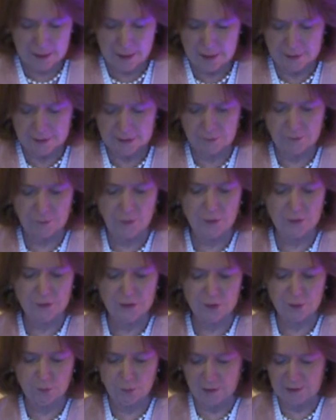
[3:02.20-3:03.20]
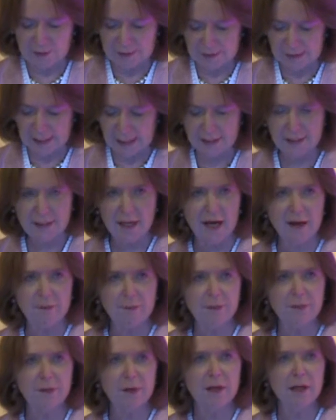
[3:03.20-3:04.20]
task force was set
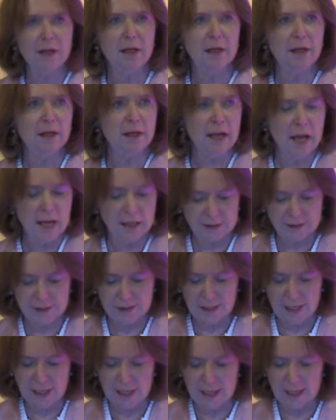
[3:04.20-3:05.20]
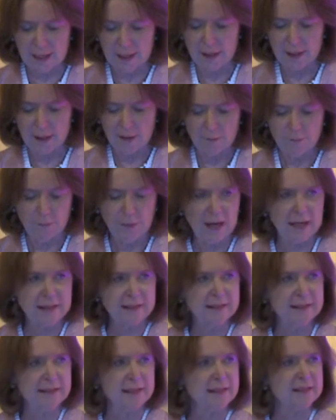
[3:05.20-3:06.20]
up last year by
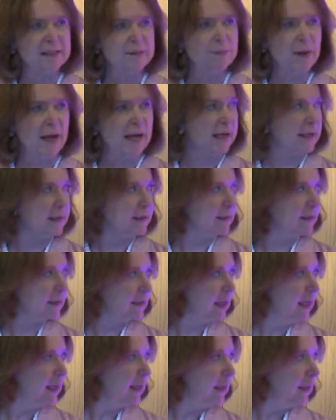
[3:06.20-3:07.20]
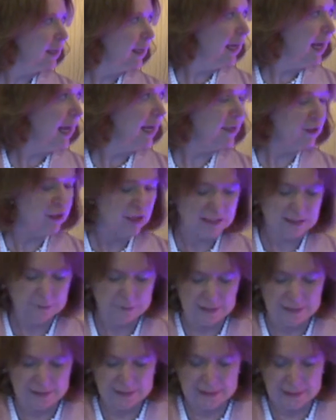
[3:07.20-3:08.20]
six banks:
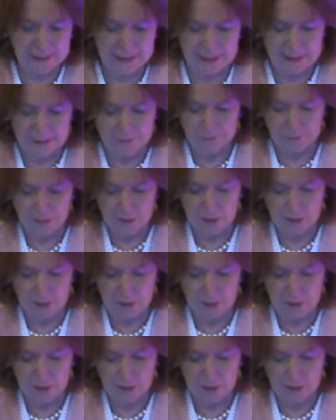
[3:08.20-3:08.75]
HSBC,